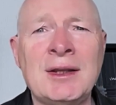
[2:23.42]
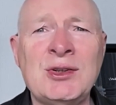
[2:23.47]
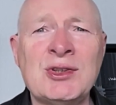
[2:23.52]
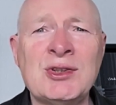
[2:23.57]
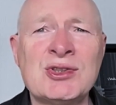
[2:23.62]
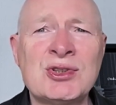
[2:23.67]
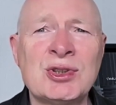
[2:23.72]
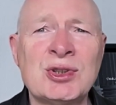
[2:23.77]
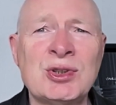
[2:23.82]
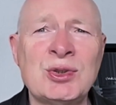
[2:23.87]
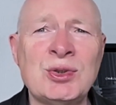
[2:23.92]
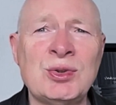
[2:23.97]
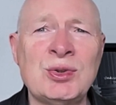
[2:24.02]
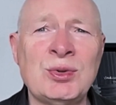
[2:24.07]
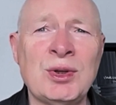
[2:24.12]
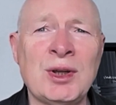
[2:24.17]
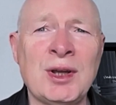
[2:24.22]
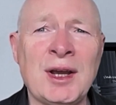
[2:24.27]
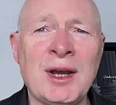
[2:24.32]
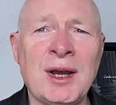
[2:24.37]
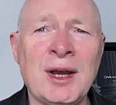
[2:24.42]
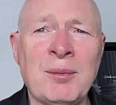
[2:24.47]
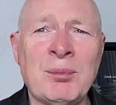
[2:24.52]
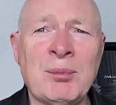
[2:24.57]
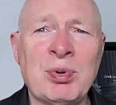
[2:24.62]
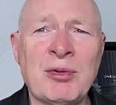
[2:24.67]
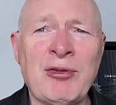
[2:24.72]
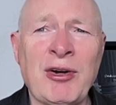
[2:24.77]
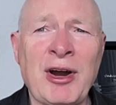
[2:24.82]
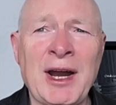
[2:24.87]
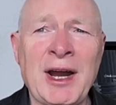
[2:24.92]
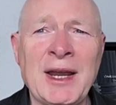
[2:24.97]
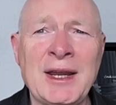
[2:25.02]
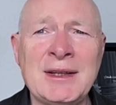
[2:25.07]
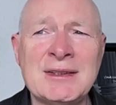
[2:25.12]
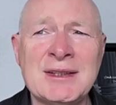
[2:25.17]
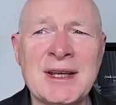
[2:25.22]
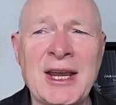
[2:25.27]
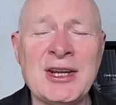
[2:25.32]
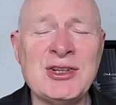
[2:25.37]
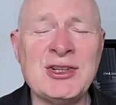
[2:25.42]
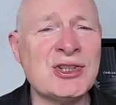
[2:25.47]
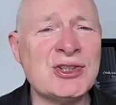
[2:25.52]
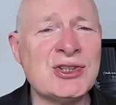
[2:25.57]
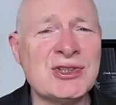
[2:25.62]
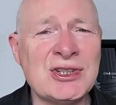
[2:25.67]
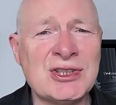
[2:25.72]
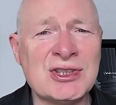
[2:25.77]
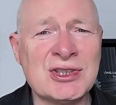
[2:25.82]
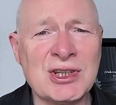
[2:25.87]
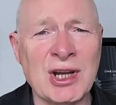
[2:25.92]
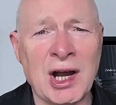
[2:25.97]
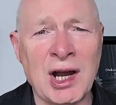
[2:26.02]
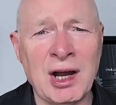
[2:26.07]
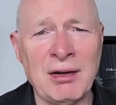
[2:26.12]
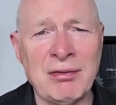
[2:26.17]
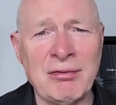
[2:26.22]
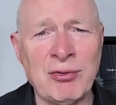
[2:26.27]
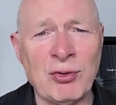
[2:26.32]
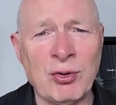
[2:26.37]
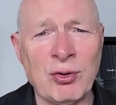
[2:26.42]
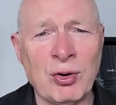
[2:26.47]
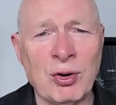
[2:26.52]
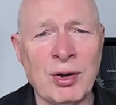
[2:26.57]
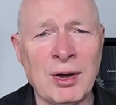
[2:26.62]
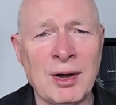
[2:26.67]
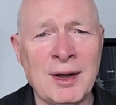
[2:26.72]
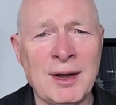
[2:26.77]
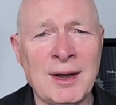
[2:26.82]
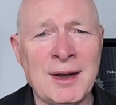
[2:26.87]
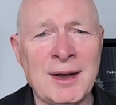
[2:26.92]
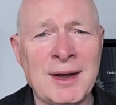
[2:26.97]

used to provide agency staff for